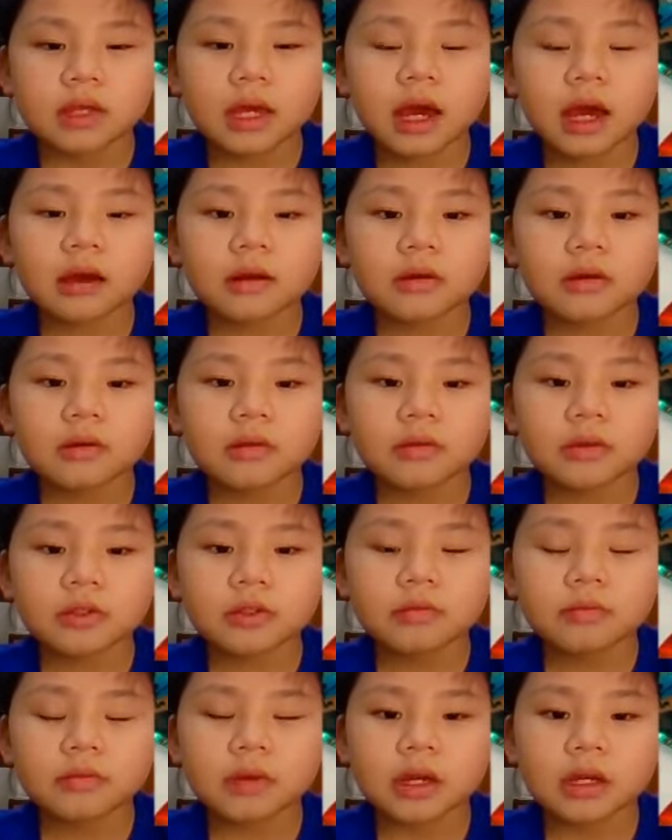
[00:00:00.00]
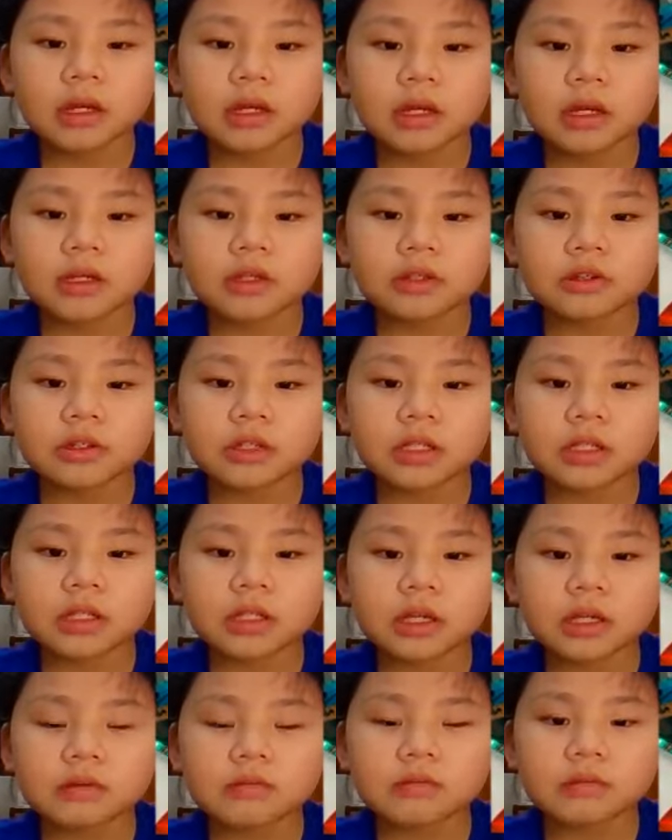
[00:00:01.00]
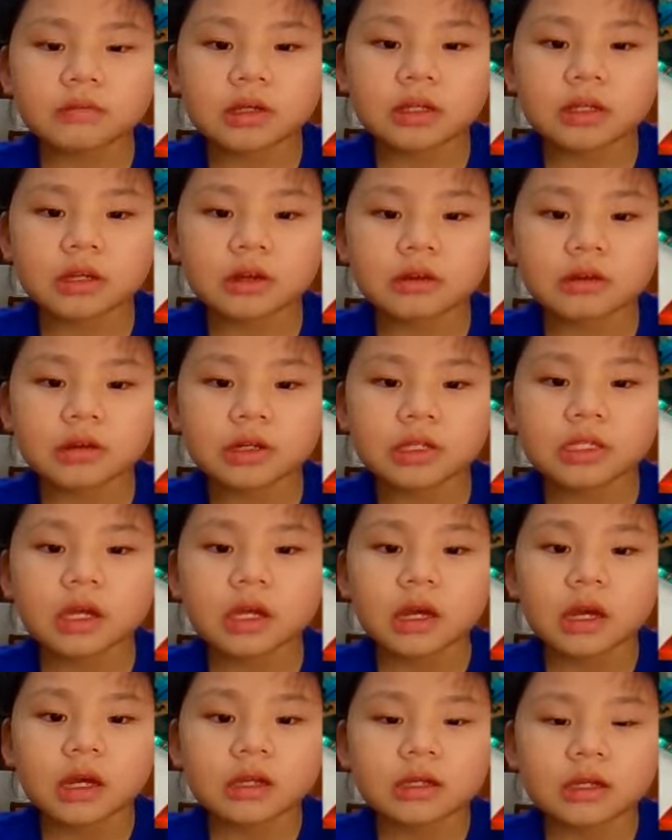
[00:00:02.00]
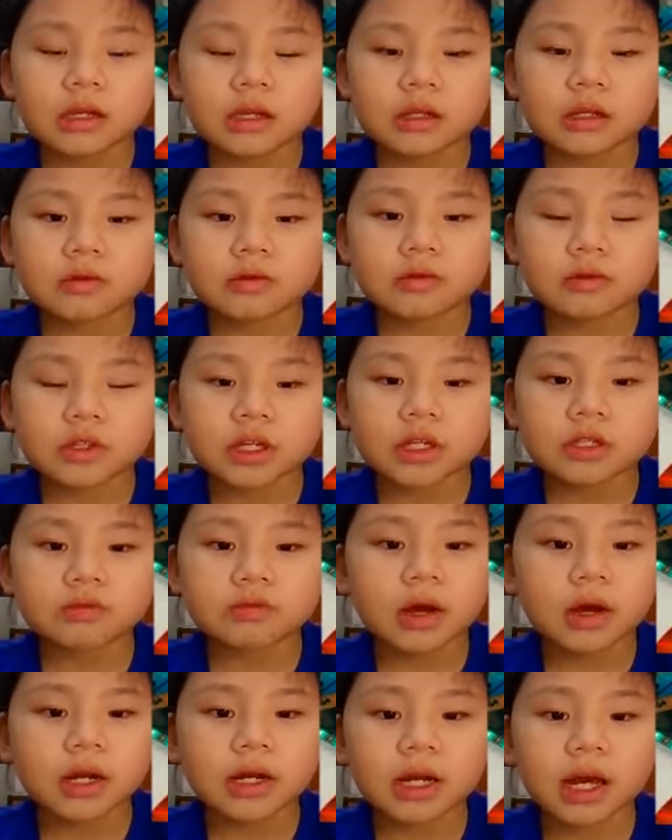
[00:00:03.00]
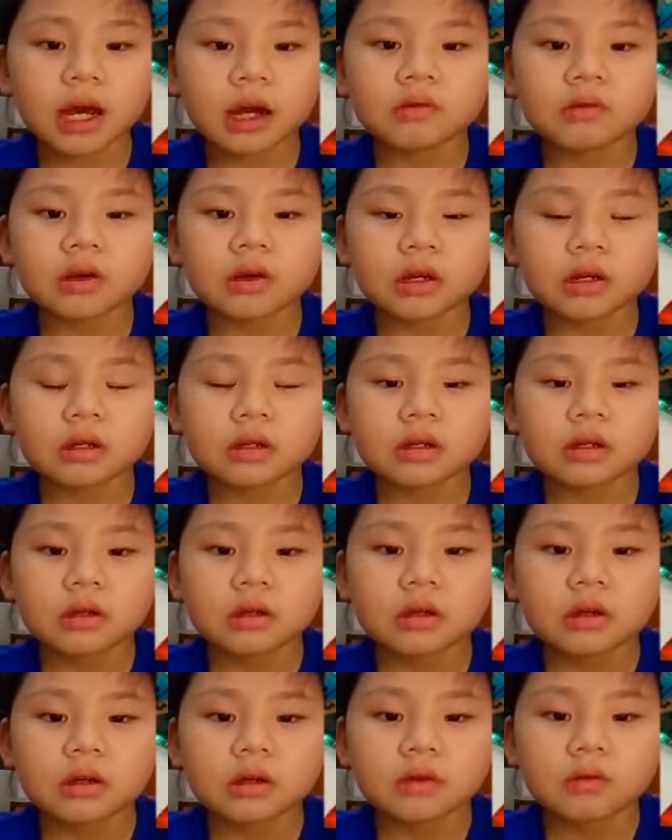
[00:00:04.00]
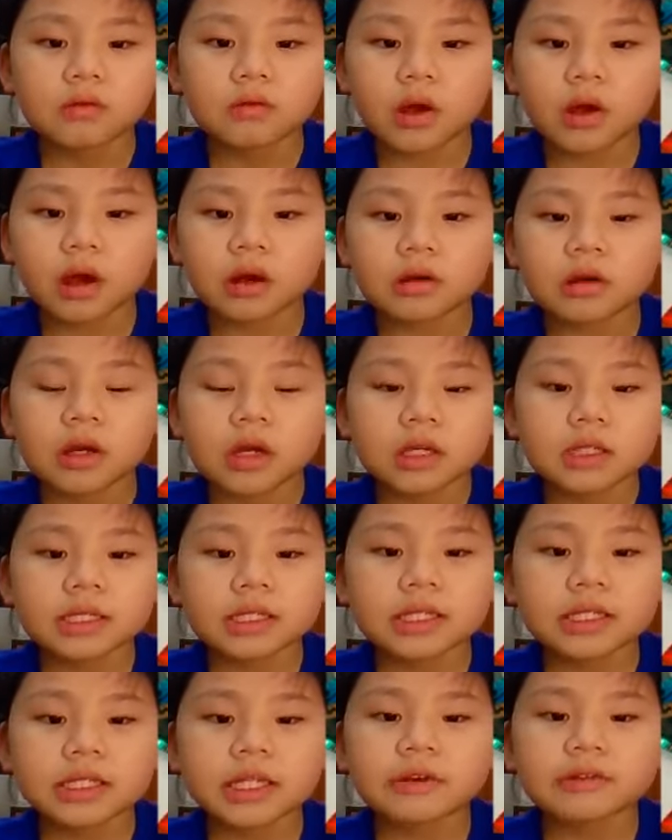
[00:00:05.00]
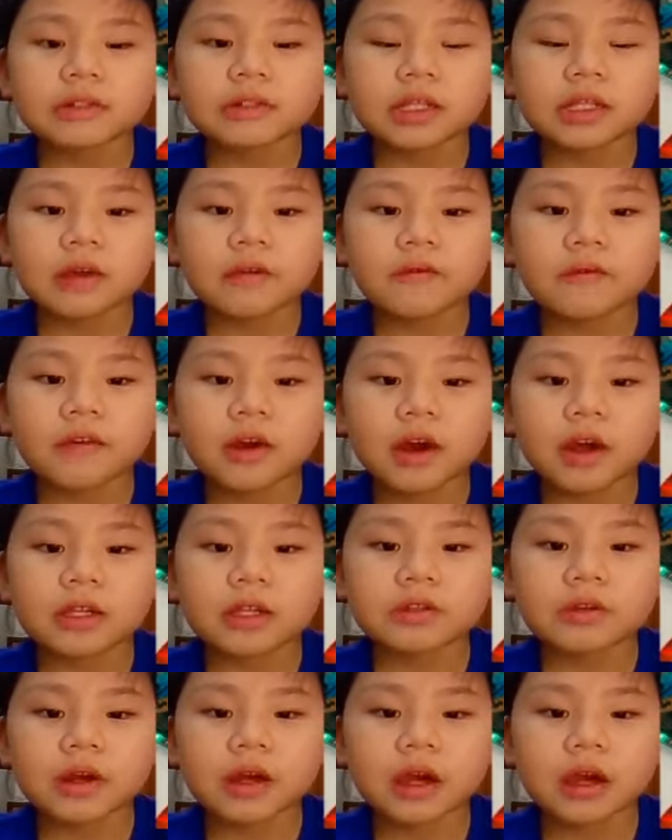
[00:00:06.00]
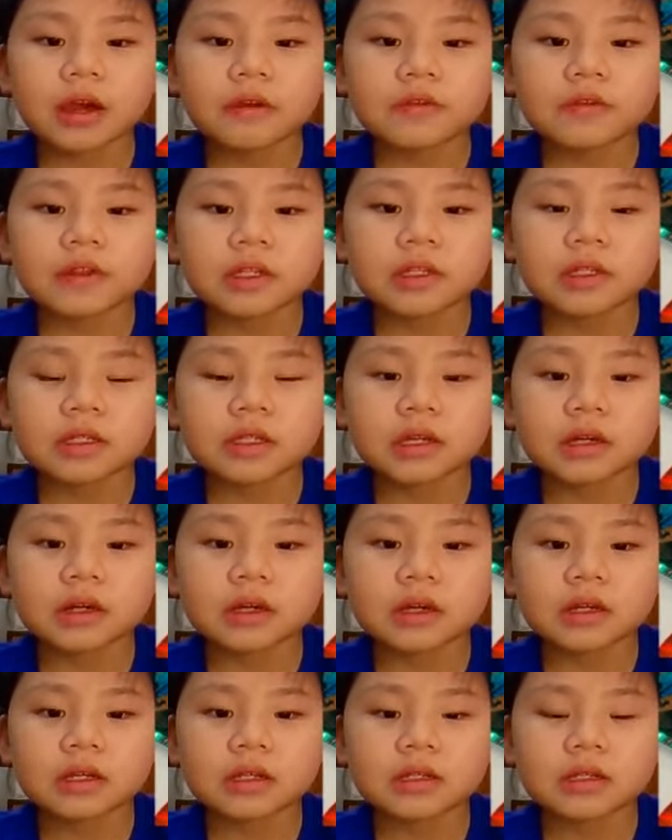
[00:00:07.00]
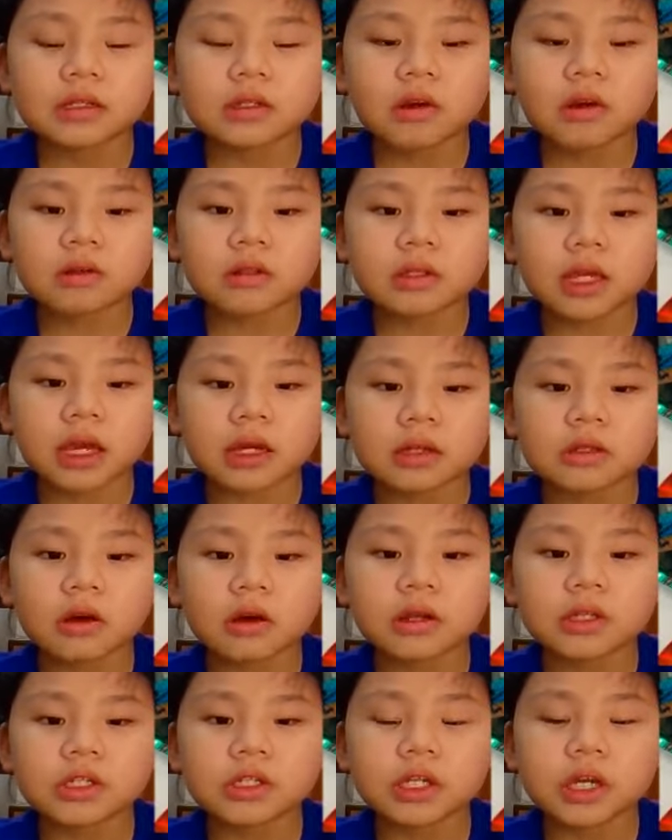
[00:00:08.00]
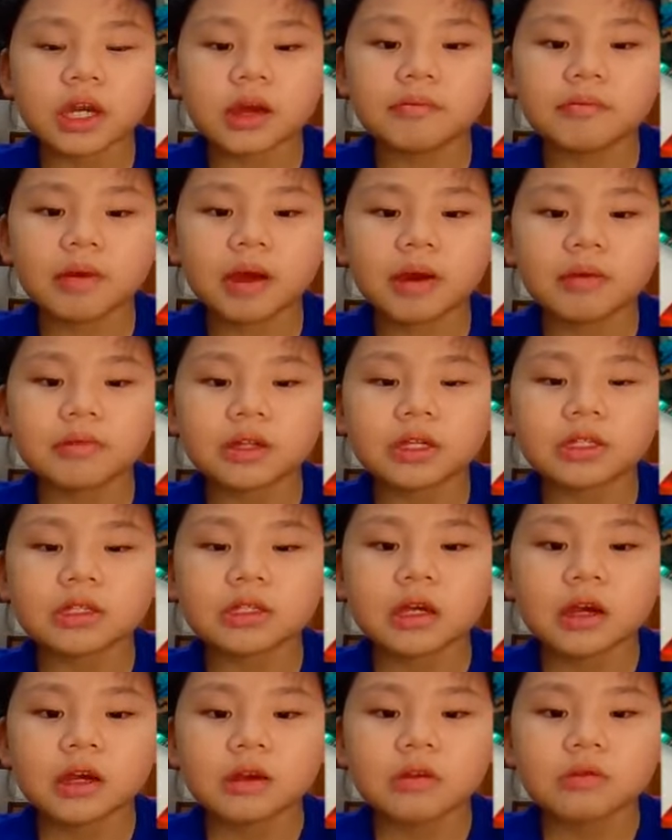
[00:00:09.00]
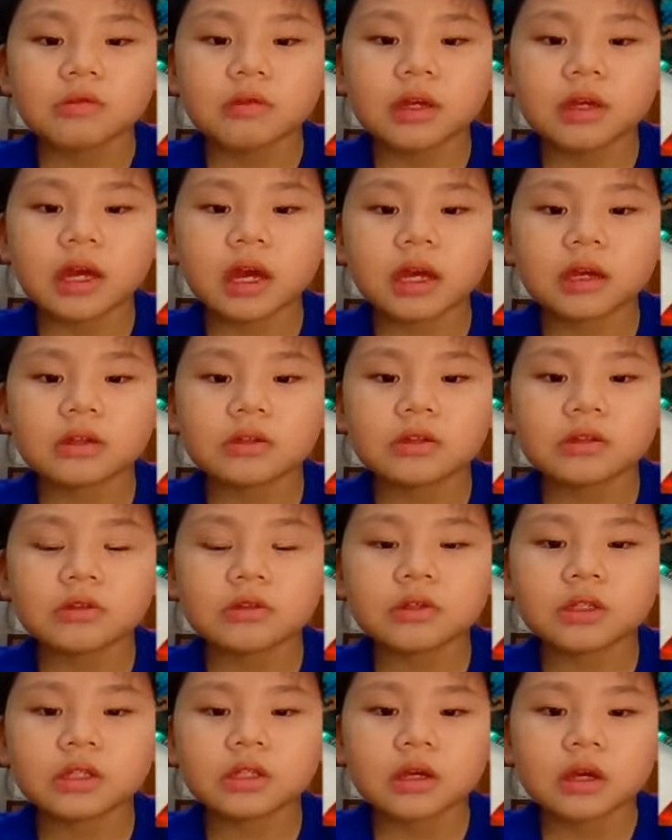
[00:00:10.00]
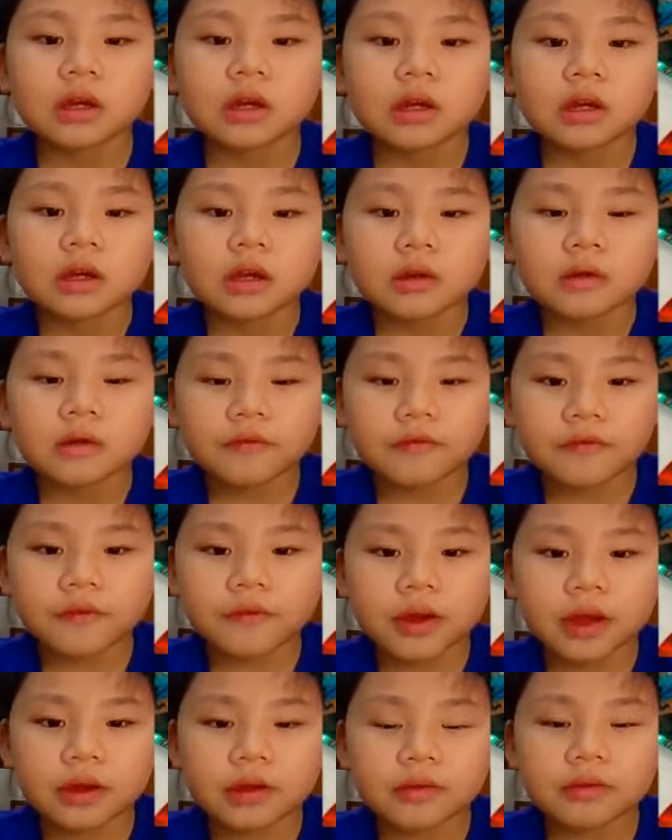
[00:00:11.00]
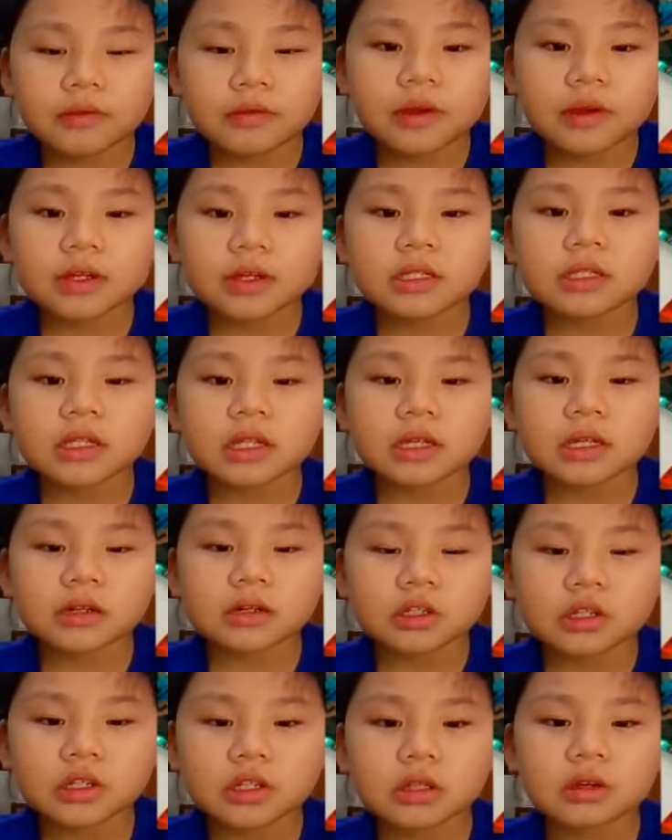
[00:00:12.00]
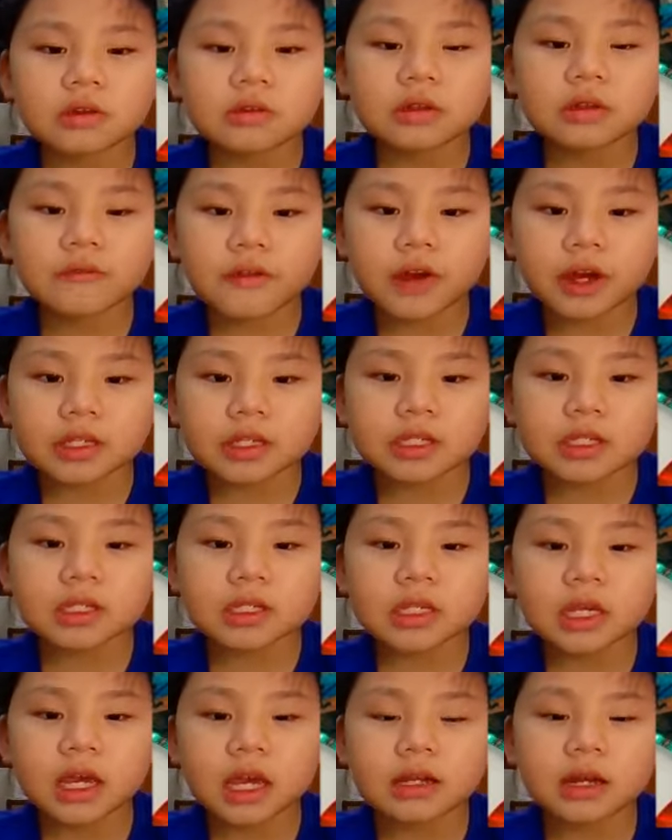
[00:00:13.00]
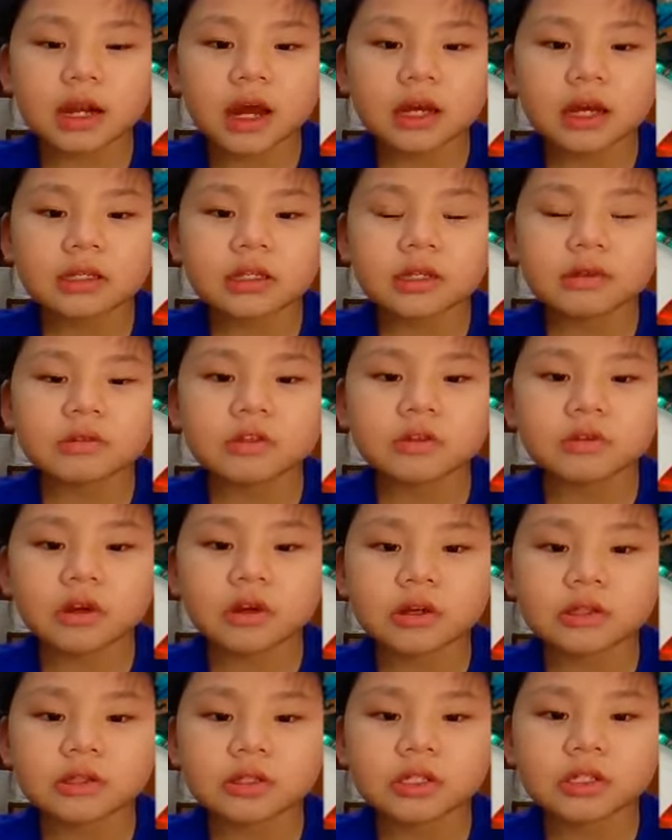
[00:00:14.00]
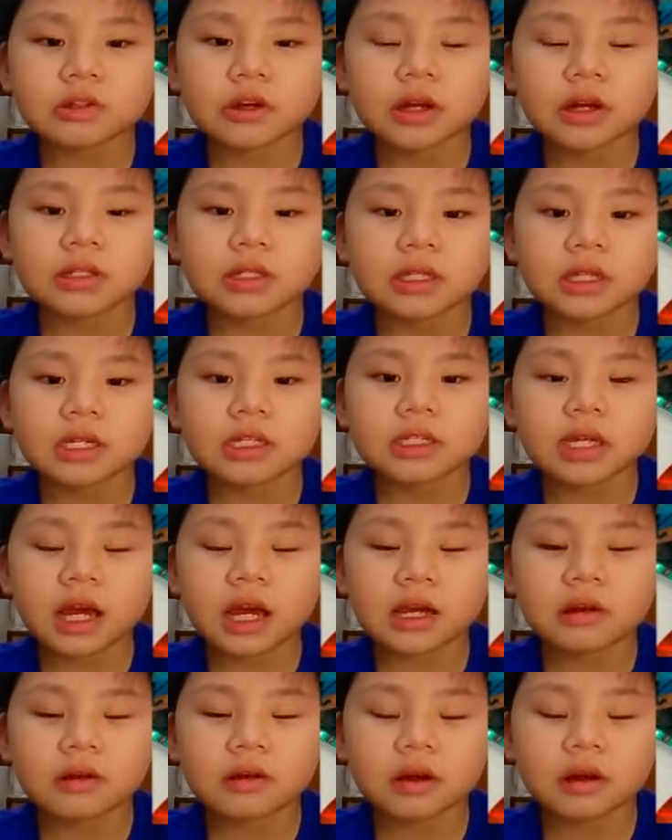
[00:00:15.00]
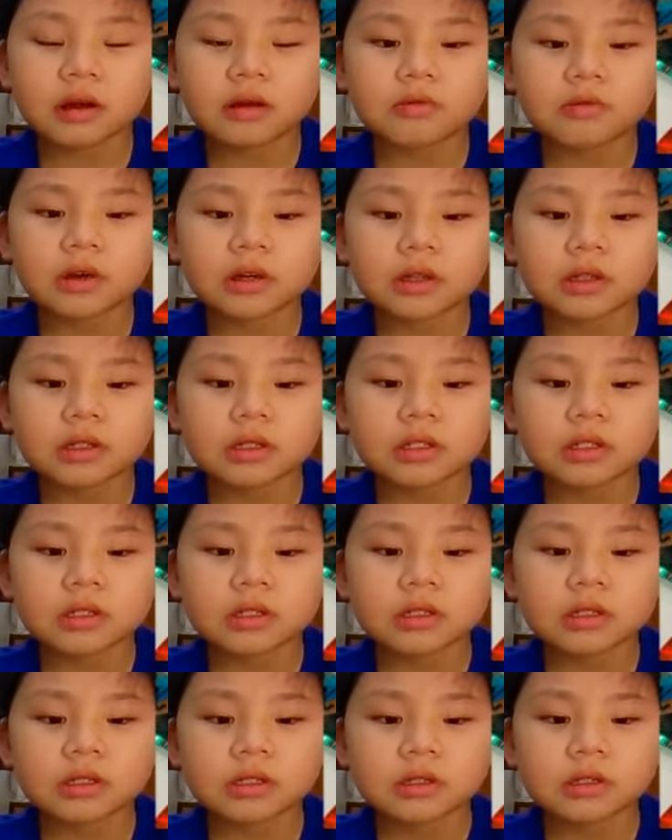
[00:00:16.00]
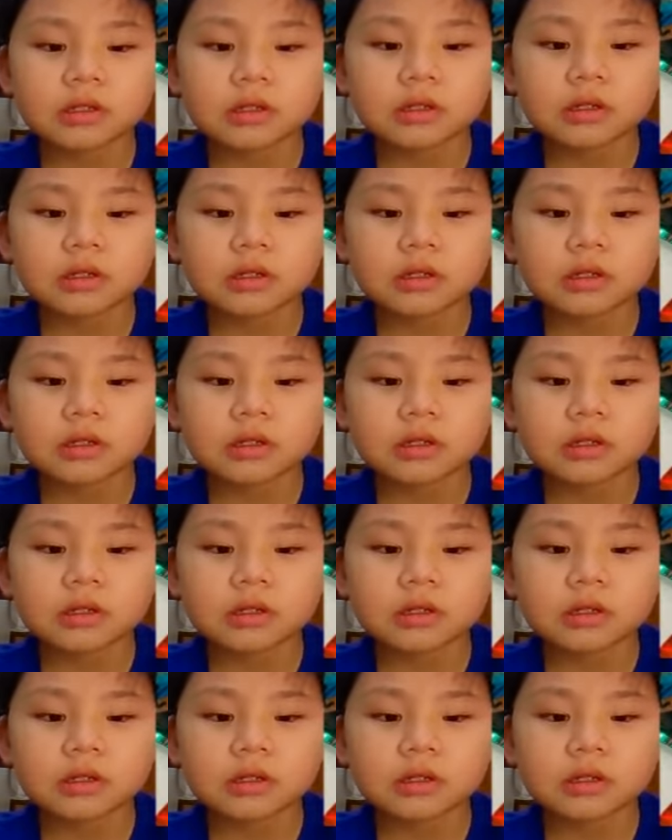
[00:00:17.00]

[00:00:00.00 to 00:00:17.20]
There are also many interesting materials in just one artwork. Well, since our theme for SYF this year is on technology and memories, we had used various digital devices and items to construct these artworks.